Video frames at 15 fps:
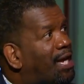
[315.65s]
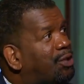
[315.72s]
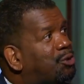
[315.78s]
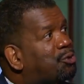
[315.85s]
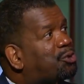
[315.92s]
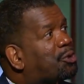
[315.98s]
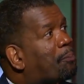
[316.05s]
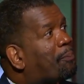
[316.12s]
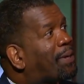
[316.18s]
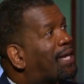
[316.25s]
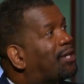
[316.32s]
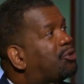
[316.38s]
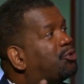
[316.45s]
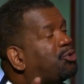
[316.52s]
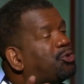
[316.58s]
You should be
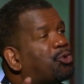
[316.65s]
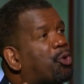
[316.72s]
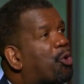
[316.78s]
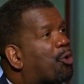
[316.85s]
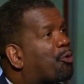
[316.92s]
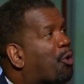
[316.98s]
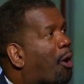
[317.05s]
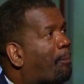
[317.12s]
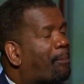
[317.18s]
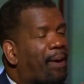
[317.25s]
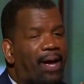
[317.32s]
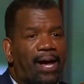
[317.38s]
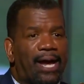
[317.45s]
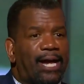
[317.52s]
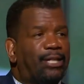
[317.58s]
in Europe
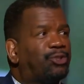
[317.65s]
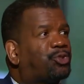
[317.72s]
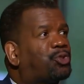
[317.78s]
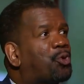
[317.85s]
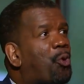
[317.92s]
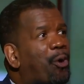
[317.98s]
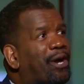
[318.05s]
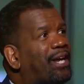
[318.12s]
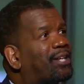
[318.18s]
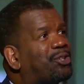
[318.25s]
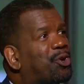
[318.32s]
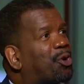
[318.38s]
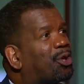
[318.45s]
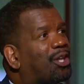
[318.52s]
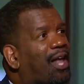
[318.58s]
enjoying
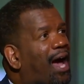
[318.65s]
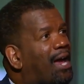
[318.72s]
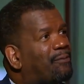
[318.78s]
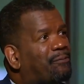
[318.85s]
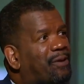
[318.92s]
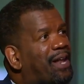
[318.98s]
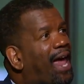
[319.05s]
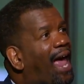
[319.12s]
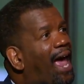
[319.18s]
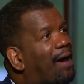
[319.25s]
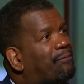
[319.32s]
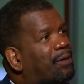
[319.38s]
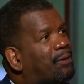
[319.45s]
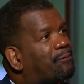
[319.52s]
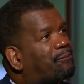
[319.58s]
your life and
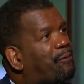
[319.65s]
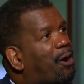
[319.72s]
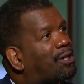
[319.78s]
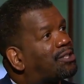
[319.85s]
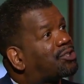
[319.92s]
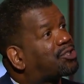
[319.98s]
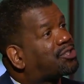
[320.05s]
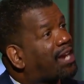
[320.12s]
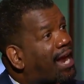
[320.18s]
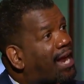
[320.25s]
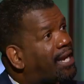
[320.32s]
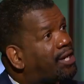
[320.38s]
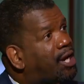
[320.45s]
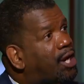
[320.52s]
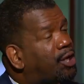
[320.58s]
having fun.
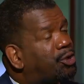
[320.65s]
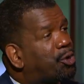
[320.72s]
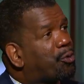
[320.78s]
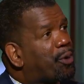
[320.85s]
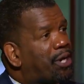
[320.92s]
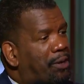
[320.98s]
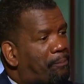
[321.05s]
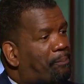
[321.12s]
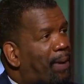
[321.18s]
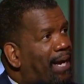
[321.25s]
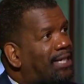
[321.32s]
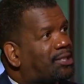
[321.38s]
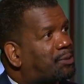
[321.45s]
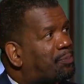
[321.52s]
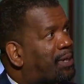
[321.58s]
Instead, you're in the
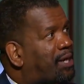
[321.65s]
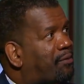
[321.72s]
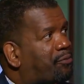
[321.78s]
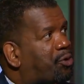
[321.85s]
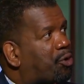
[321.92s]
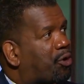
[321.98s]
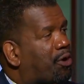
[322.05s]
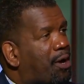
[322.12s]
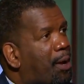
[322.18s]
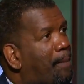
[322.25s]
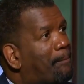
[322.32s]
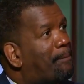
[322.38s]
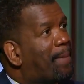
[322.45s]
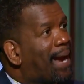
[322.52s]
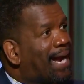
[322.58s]
basement of your
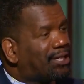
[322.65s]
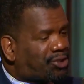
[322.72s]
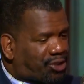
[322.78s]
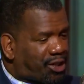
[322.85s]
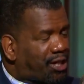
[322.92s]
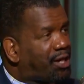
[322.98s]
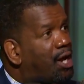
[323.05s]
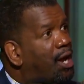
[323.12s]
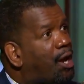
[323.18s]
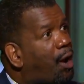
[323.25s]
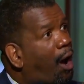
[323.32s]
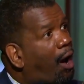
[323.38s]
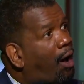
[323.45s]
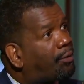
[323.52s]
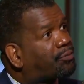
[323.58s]
mansion
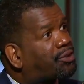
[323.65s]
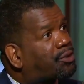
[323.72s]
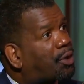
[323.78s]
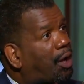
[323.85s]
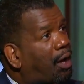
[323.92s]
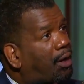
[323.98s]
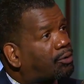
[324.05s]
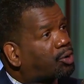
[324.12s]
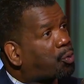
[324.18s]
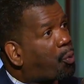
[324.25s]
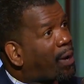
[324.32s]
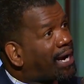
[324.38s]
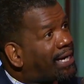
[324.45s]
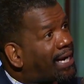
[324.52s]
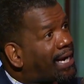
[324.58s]

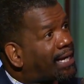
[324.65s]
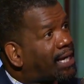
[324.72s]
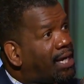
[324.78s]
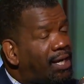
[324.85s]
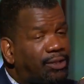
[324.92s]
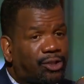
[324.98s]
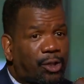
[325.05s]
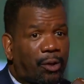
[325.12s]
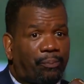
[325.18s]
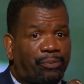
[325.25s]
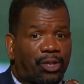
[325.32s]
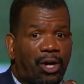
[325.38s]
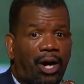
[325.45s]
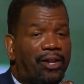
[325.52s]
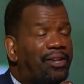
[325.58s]
tweeting
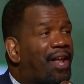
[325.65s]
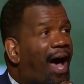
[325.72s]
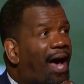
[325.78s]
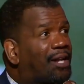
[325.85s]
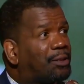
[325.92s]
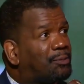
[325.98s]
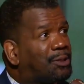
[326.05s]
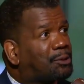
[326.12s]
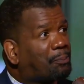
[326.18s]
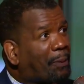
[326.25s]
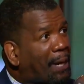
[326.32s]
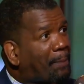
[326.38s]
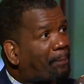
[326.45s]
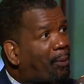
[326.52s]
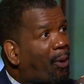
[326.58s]
to anonymous
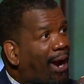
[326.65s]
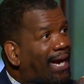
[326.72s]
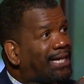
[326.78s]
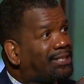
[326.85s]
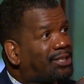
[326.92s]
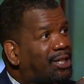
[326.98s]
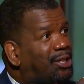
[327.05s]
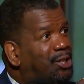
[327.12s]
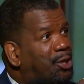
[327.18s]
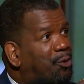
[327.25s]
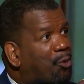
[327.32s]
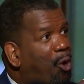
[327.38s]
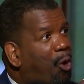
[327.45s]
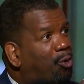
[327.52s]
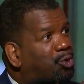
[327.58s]
people,
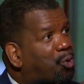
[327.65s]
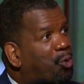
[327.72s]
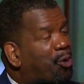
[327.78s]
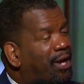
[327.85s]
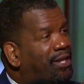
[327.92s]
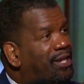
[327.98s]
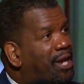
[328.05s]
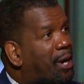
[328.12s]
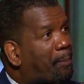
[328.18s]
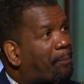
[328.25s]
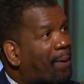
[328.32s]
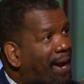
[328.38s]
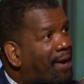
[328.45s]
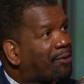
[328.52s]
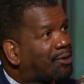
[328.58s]
18-year-olds who are in their
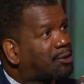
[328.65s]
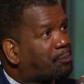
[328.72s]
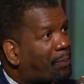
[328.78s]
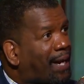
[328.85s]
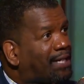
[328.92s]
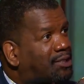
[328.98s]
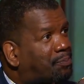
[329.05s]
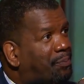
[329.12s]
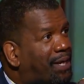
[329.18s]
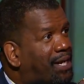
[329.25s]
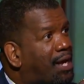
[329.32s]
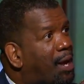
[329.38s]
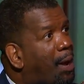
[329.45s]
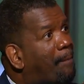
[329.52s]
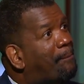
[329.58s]
parents' basement,
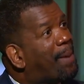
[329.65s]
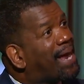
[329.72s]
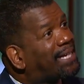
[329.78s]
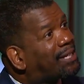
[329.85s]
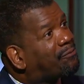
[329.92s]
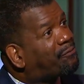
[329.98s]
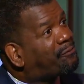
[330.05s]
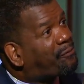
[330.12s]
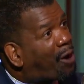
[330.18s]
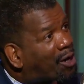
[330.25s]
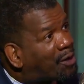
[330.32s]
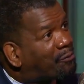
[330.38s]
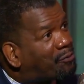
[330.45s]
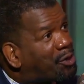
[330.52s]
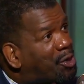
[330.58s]
making fun
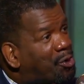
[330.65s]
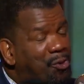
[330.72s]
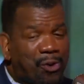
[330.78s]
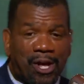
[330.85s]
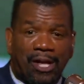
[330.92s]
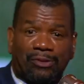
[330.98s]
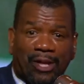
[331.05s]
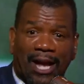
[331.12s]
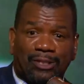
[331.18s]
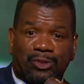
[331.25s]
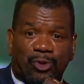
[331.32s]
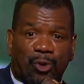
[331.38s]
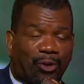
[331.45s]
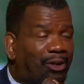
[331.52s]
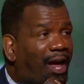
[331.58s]
of you? That's
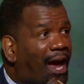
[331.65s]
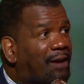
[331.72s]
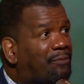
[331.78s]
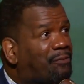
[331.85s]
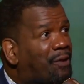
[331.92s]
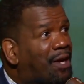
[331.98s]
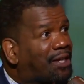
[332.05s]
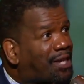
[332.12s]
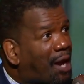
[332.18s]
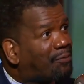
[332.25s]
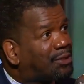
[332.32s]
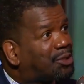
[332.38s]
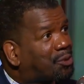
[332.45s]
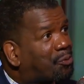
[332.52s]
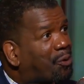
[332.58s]
your life?
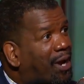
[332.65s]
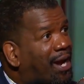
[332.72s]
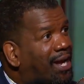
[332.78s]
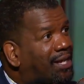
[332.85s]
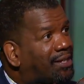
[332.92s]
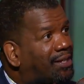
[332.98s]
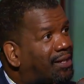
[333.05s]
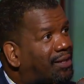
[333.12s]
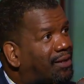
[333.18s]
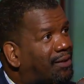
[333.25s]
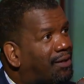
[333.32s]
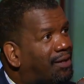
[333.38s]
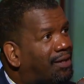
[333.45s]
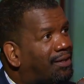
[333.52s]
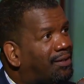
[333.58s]
Kevin Durant? Yeah, but you're
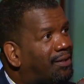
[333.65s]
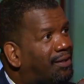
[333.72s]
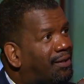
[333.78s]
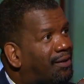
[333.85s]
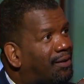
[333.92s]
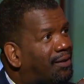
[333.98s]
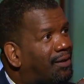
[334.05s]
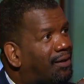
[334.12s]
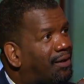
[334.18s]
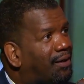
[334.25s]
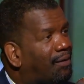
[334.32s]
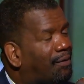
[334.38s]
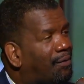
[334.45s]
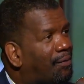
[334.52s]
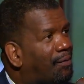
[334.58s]
saying basically that
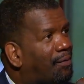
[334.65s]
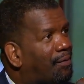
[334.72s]
money